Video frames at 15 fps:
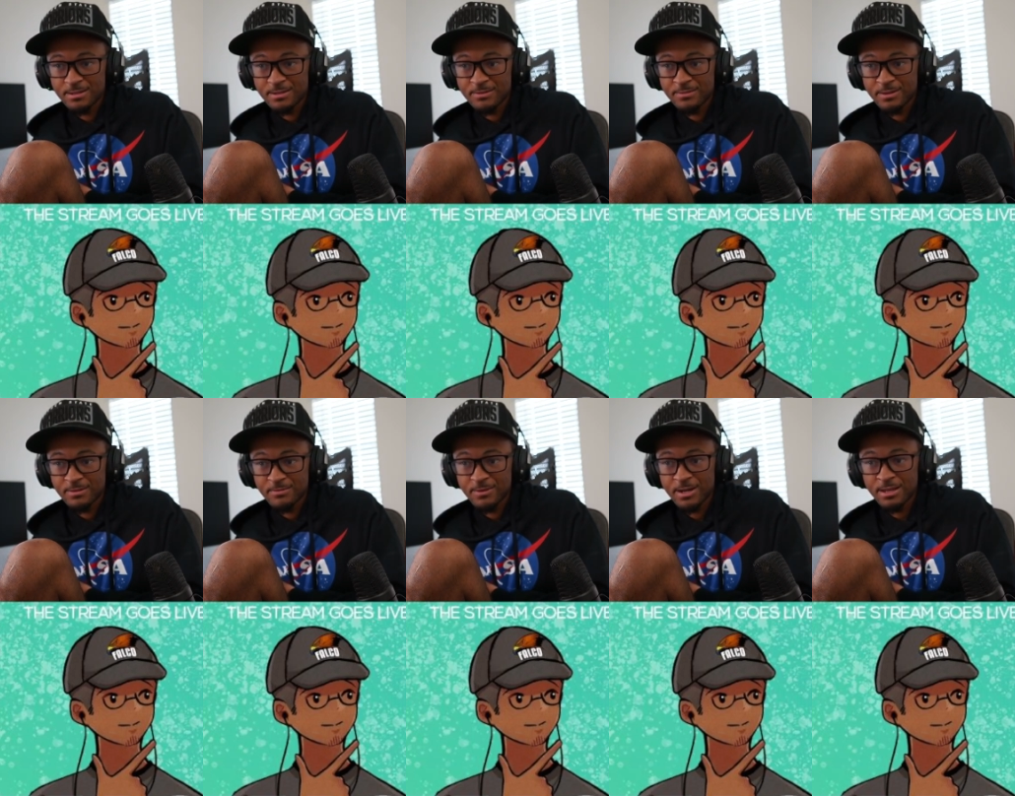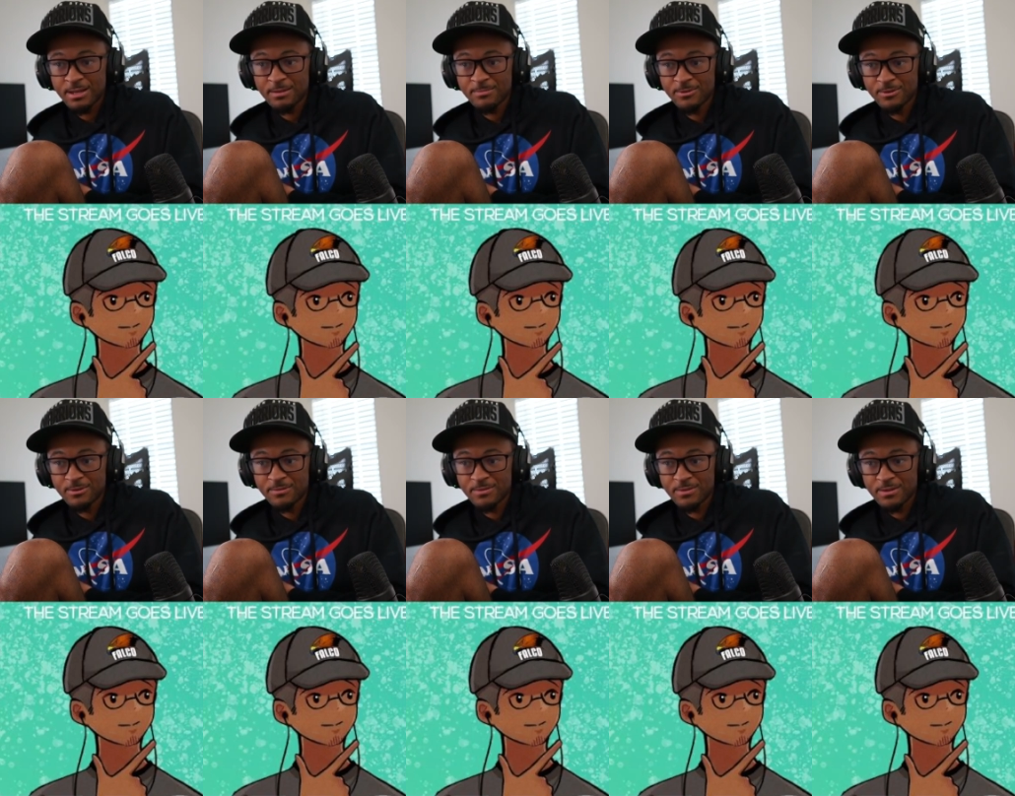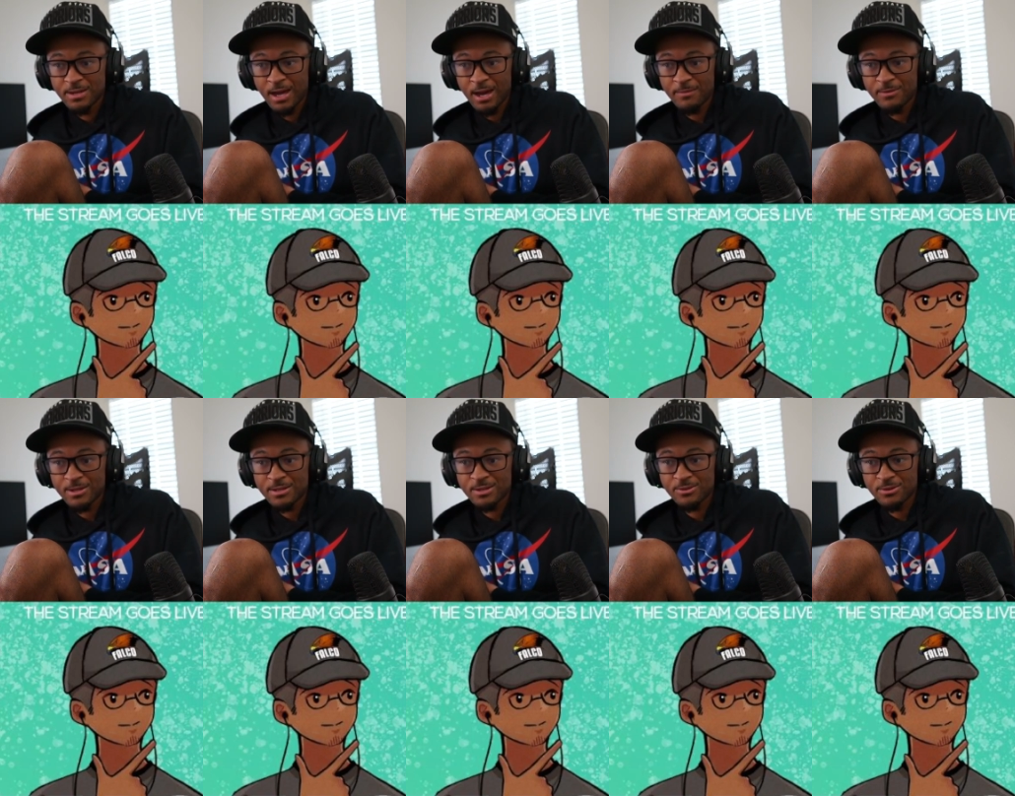Speaker 1: Wait, why didn't he move? Can't be
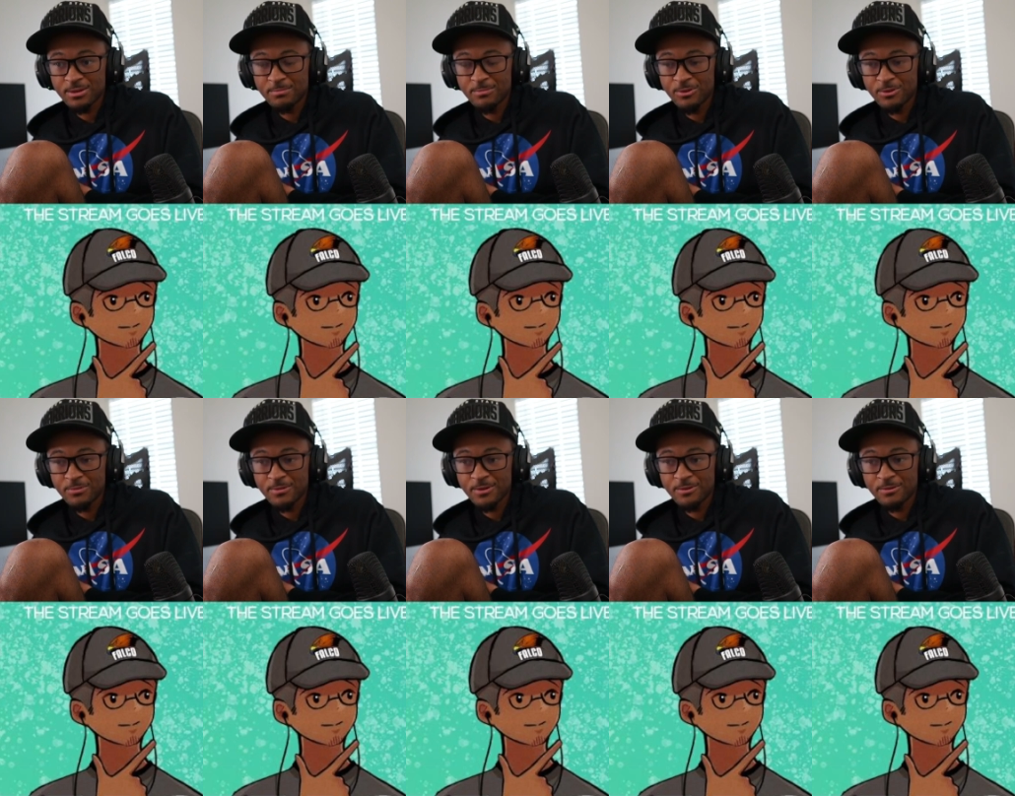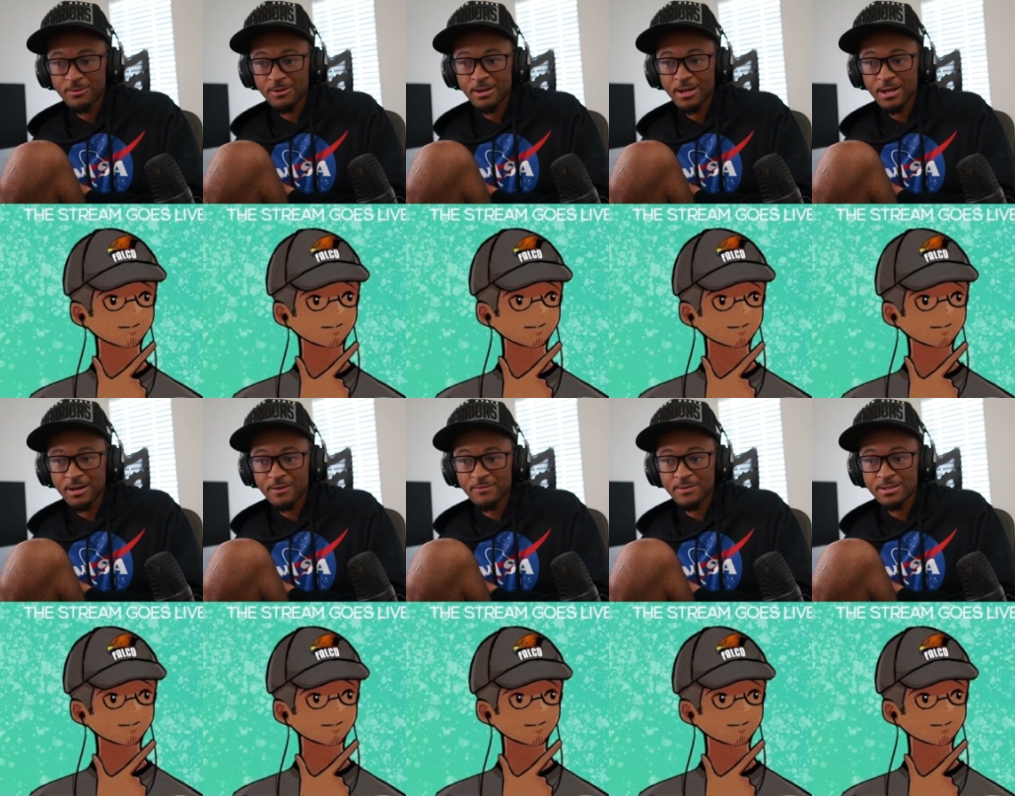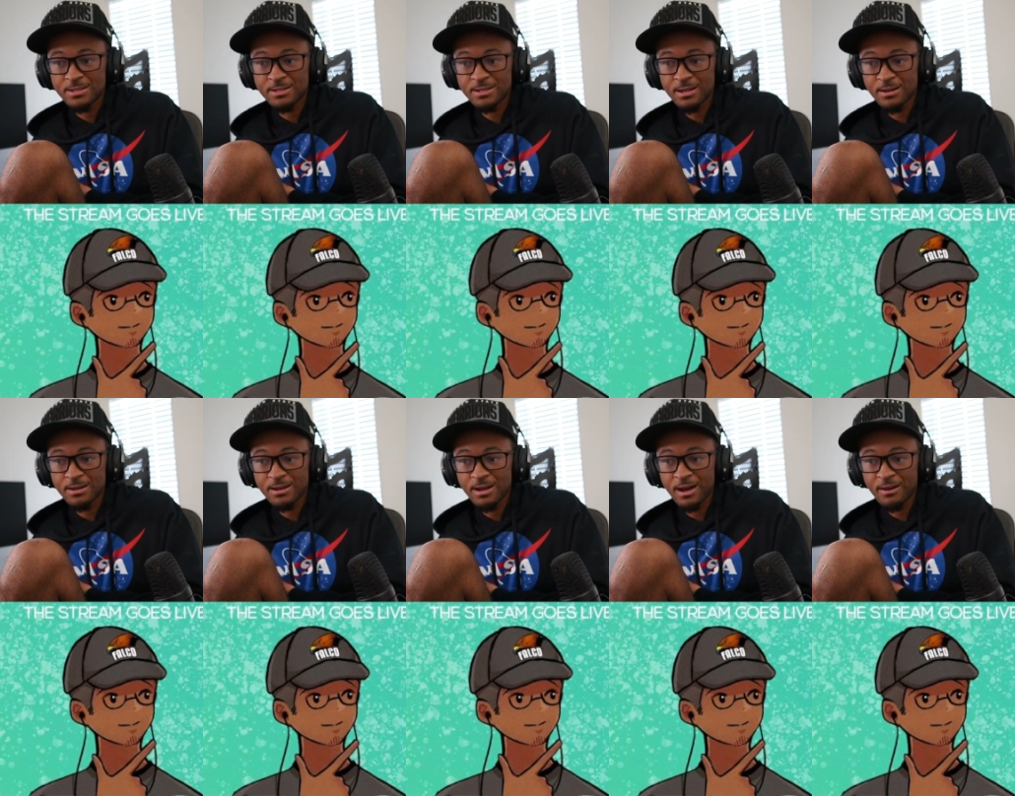destroyed, moved, or have its
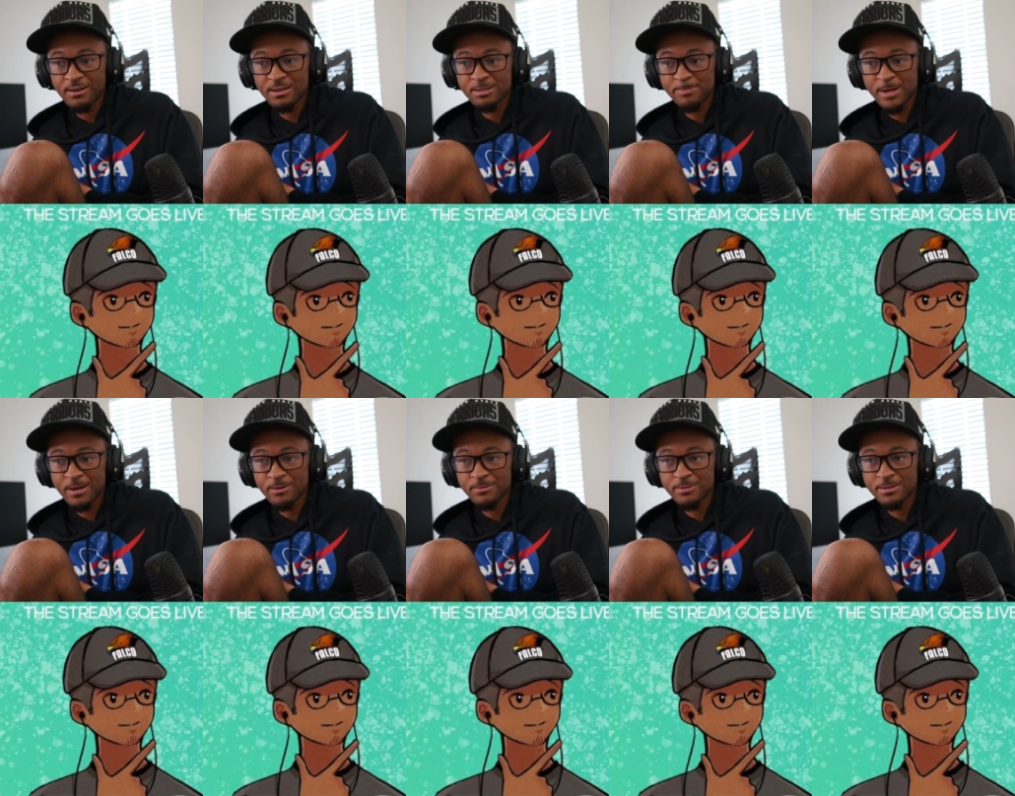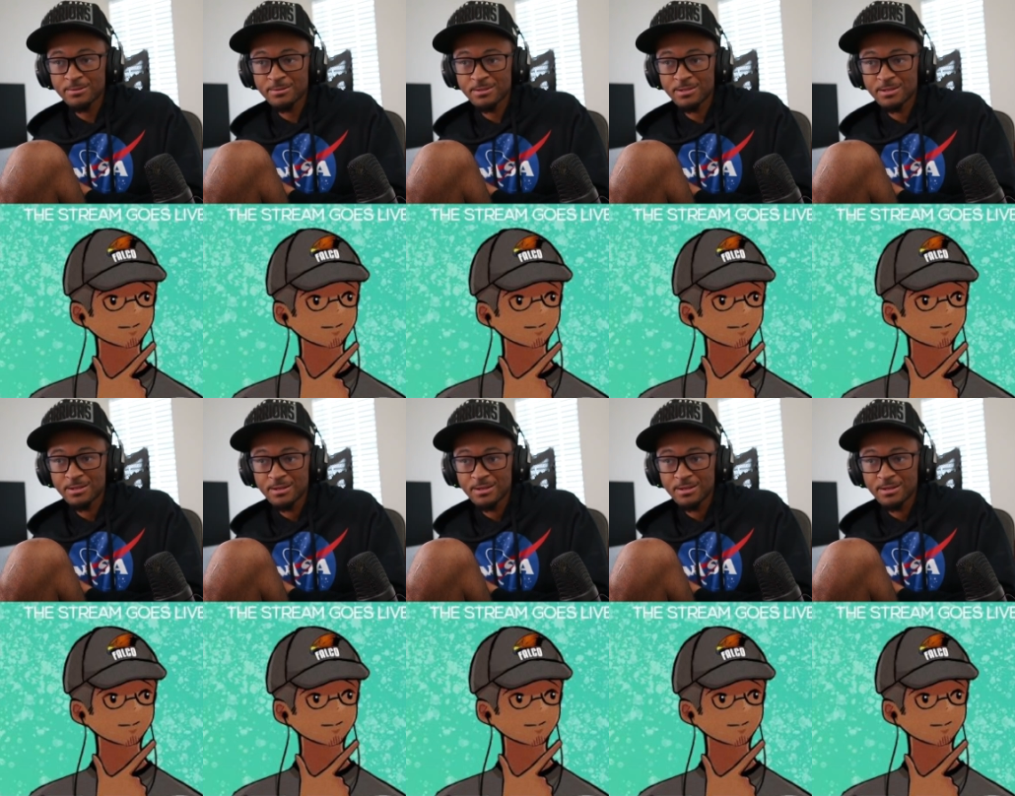uh, its power reduced?